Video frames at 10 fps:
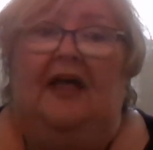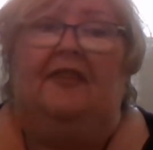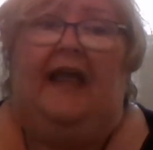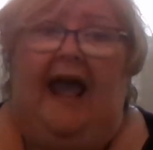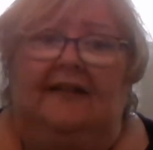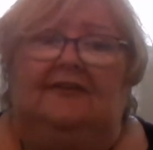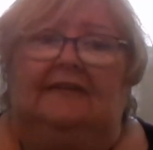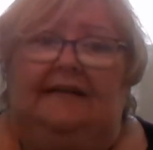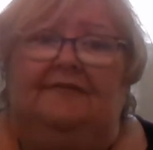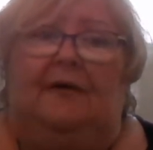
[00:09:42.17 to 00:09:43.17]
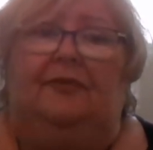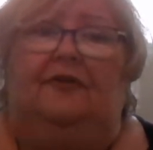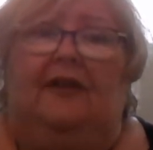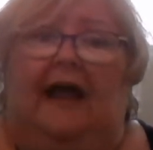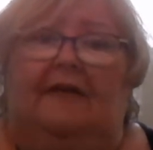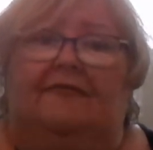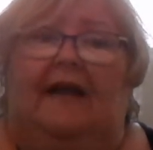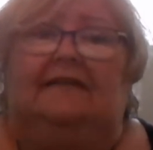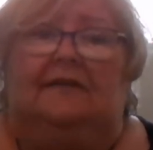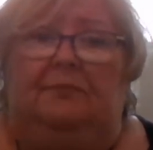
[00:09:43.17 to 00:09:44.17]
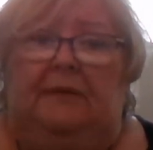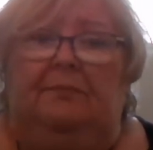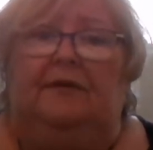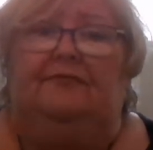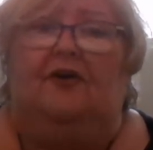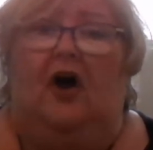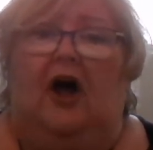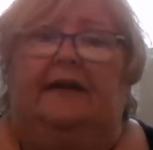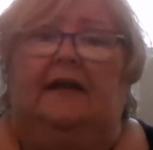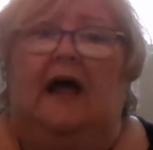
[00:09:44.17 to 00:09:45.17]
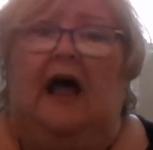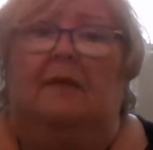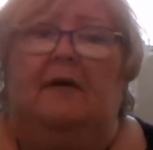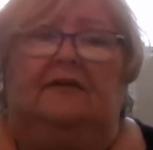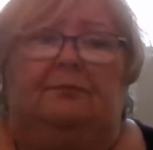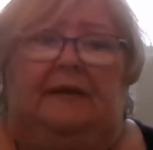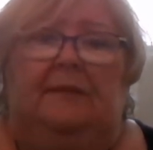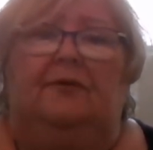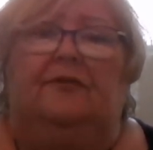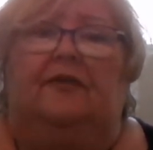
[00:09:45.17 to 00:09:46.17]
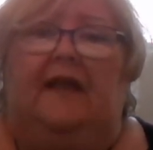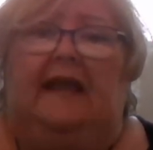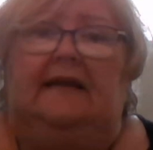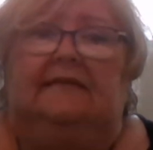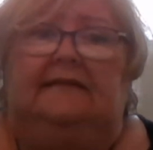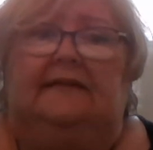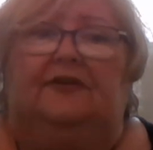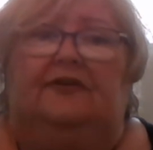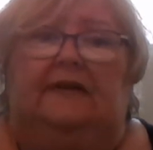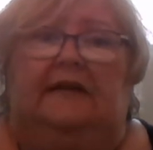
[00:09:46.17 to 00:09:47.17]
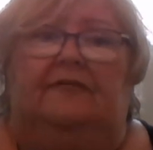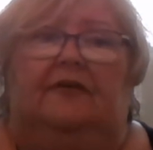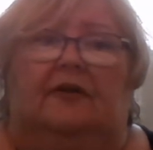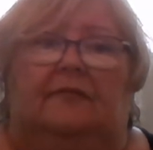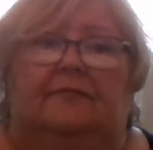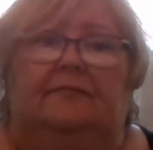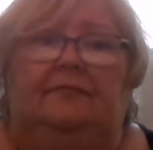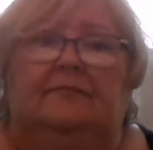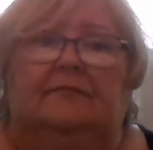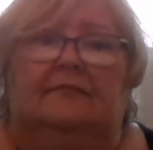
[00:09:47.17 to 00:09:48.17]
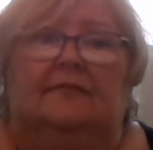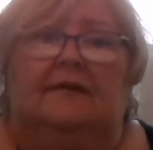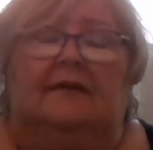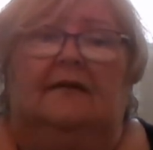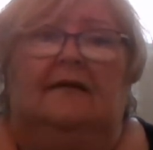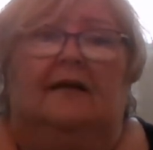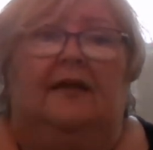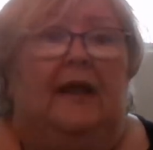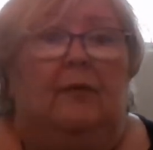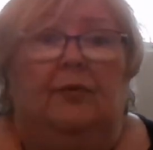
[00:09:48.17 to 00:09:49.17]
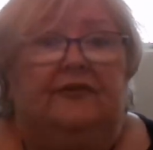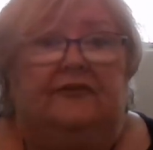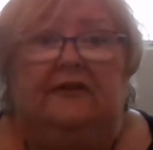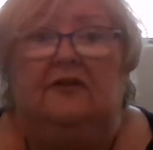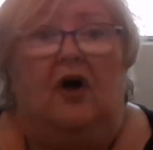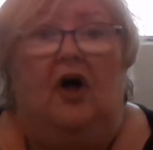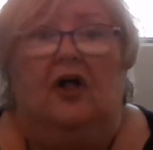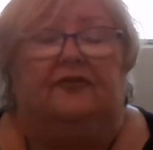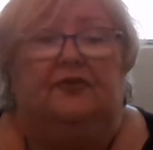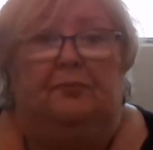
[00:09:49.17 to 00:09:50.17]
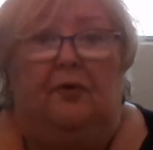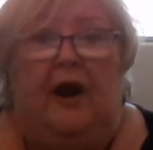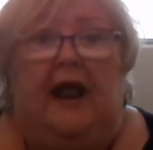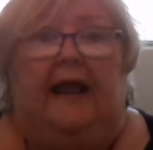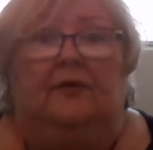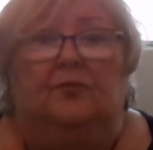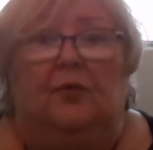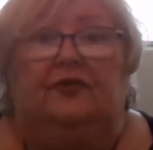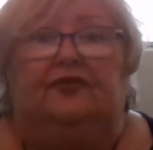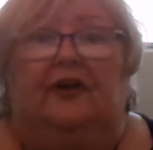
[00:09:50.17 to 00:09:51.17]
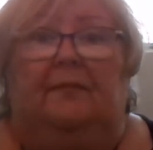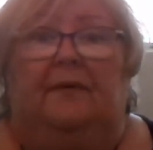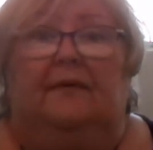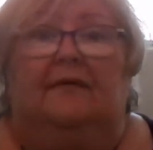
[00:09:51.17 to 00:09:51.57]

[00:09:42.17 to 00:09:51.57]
They had to live out their life as the people of God amongst people that they considered evil. They were still called to pray and worship.